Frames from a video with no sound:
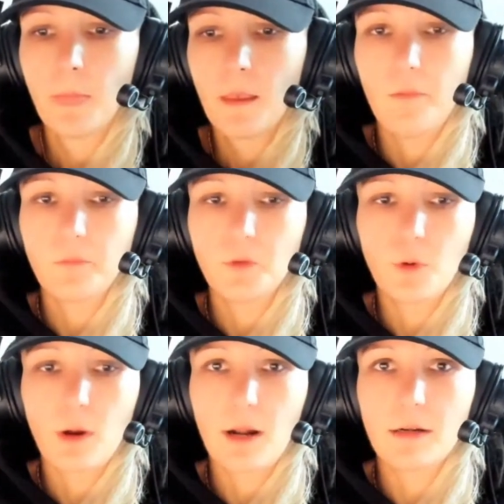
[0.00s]
you
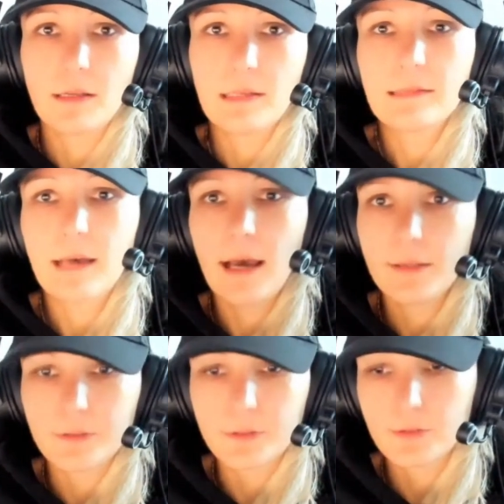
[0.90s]
are
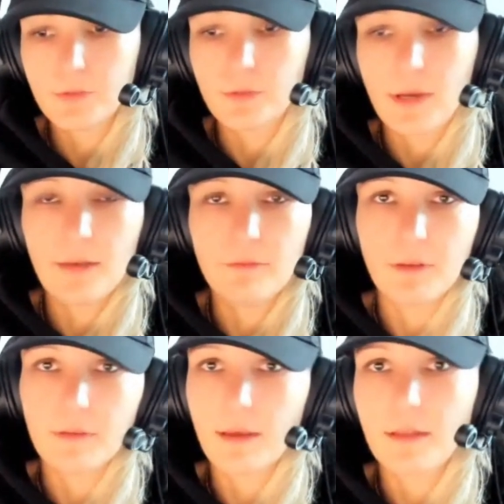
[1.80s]
entitled to
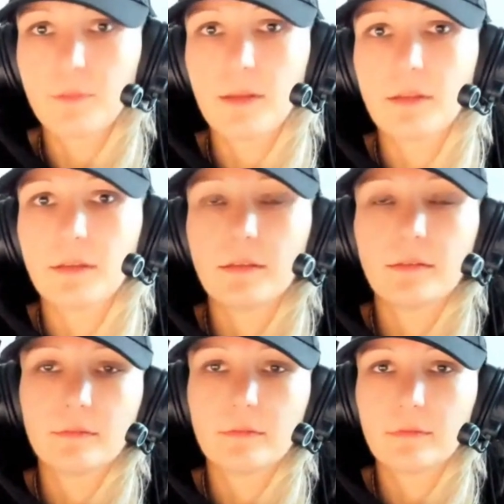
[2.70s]
having that
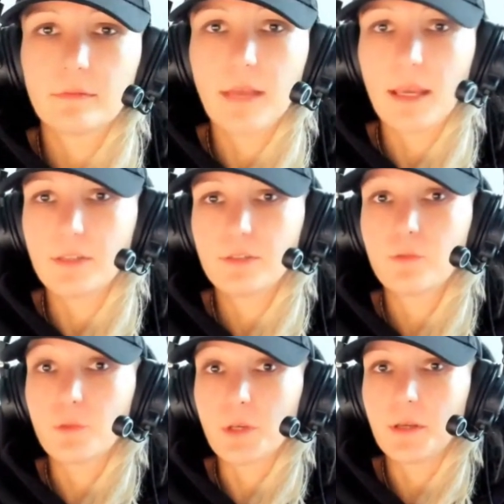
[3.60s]
many days
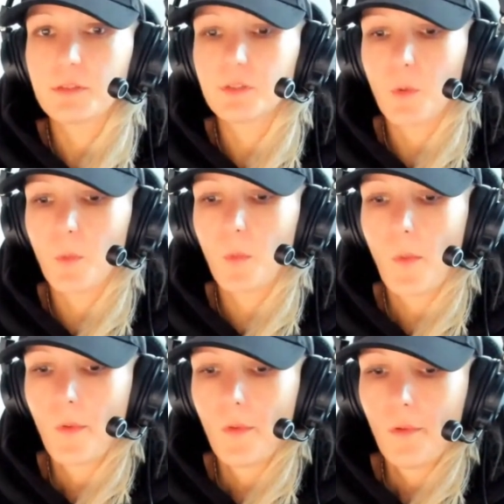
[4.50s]
free. So
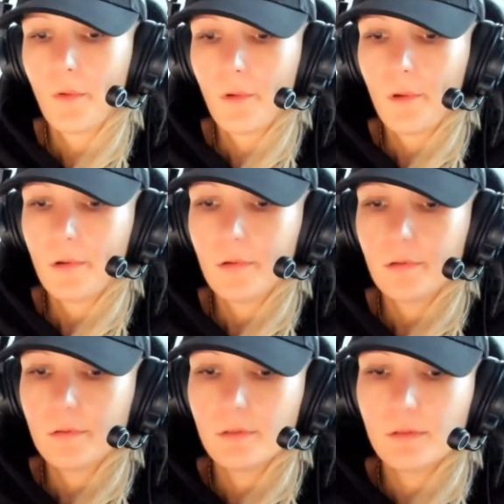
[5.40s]

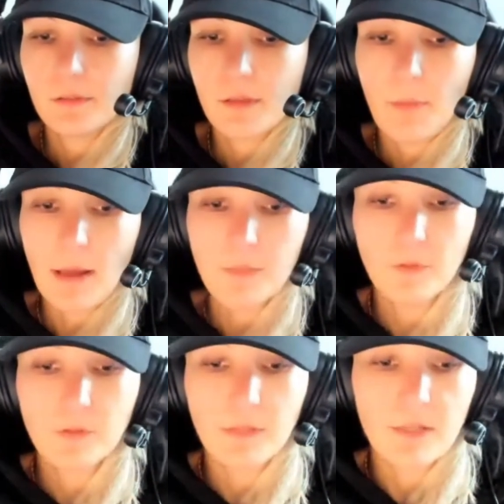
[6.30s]
the money
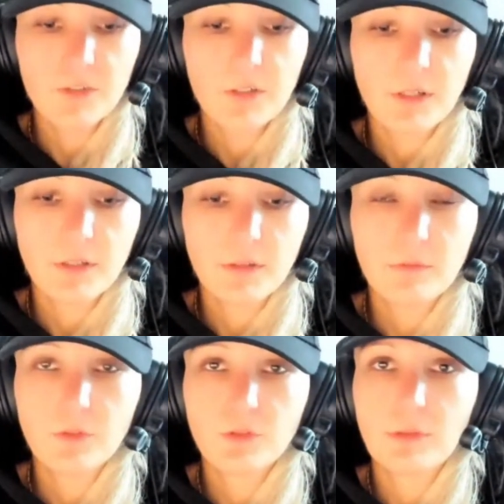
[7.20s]
potential
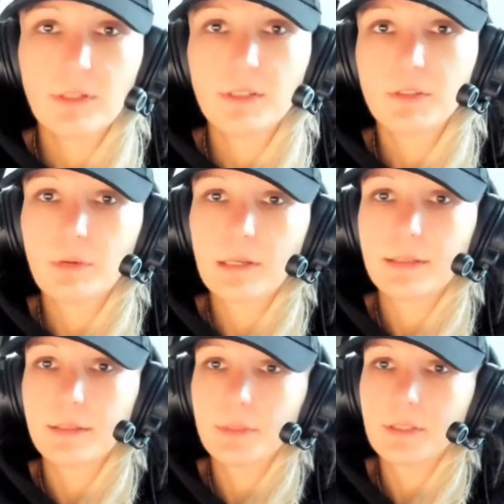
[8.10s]
usually is quite
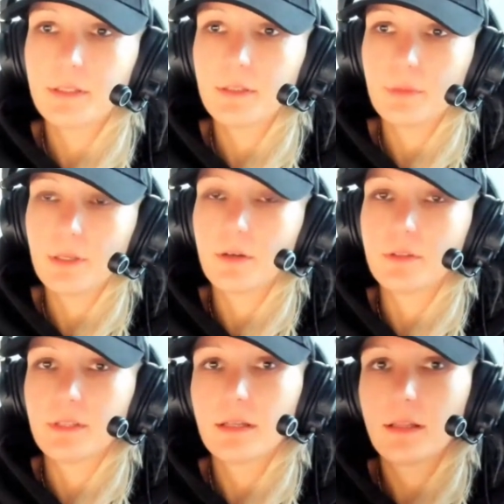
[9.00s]
limited
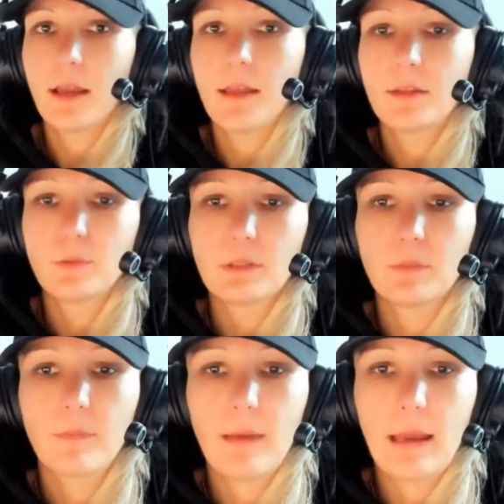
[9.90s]
because the client will
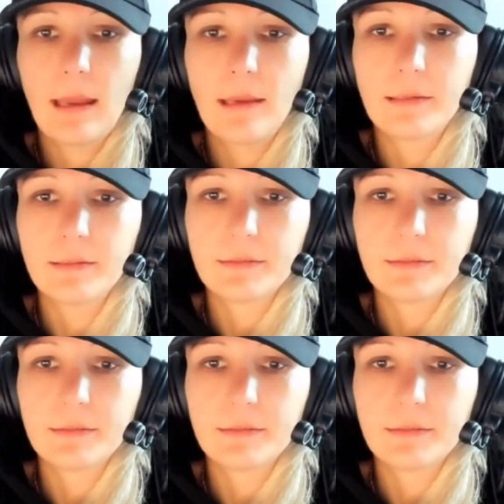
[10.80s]
pay